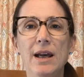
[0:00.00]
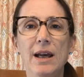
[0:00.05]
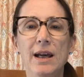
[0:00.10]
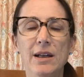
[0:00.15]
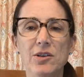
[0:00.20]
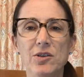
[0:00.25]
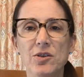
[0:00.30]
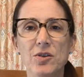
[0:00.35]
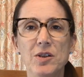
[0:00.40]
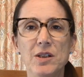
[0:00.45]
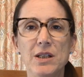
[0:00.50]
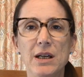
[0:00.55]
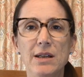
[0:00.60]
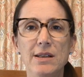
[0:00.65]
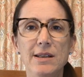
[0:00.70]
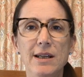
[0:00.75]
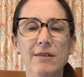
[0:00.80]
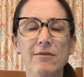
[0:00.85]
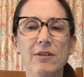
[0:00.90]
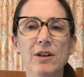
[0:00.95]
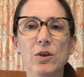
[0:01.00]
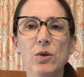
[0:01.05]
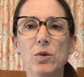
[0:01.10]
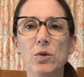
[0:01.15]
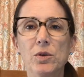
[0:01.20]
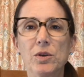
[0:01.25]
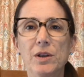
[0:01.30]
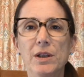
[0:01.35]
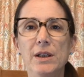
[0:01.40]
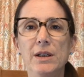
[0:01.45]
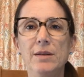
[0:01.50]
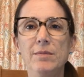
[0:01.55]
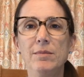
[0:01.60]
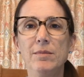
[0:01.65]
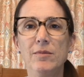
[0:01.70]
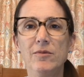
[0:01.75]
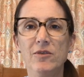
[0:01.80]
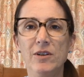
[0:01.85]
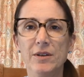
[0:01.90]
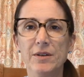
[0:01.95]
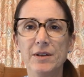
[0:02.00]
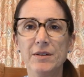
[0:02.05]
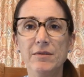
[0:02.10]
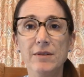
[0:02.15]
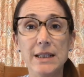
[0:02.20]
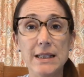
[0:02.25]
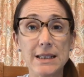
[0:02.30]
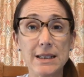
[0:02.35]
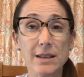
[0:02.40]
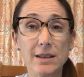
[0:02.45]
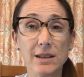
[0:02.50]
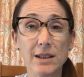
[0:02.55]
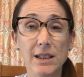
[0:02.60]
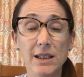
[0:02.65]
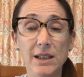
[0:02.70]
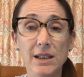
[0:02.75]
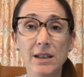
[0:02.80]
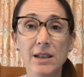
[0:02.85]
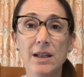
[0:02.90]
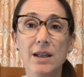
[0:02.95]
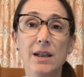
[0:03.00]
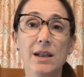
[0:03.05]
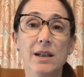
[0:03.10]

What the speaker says: exercise I recorded very recently.